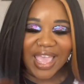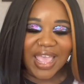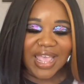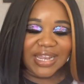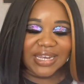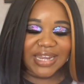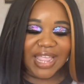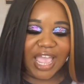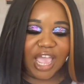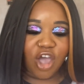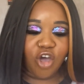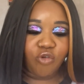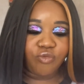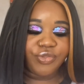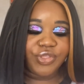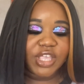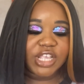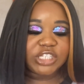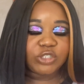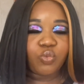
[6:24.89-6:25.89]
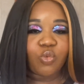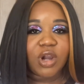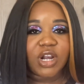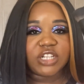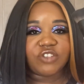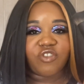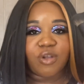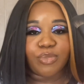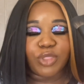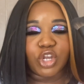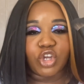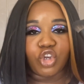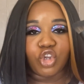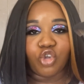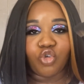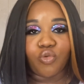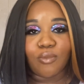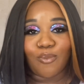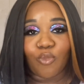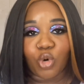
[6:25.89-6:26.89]
Now, this one is from the
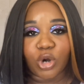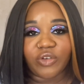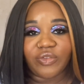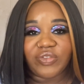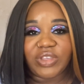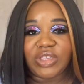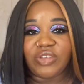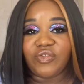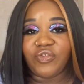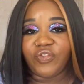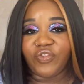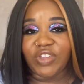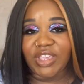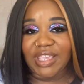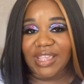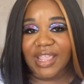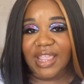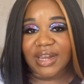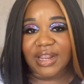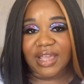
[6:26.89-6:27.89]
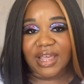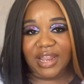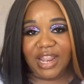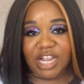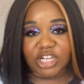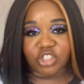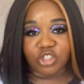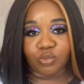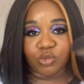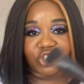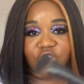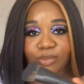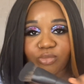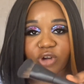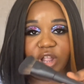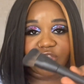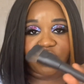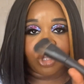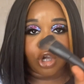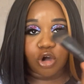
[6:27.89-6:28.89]
new Morphe Vegan collection, which I
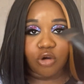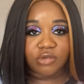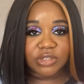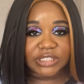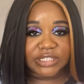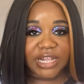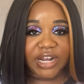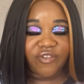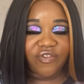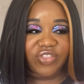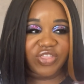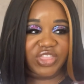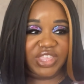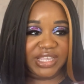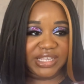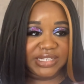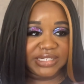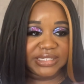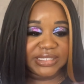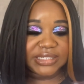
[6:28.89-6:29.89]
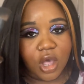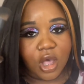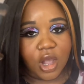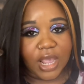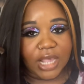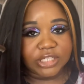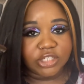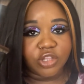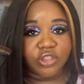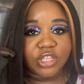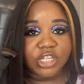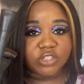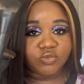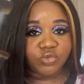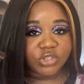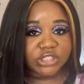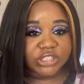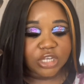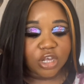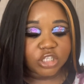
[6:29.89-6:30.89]
brought the whole set of these. Okay, so this
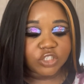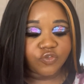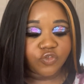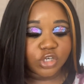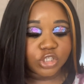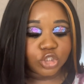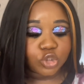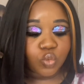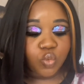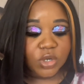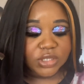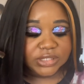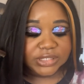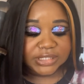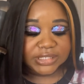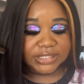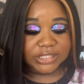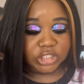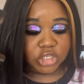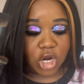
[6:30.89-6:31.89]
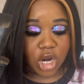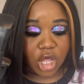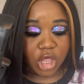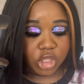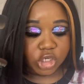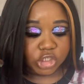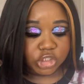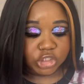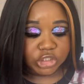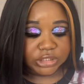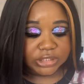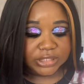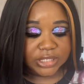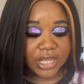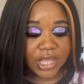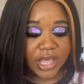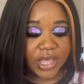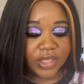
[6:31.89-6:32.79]
retails for $20.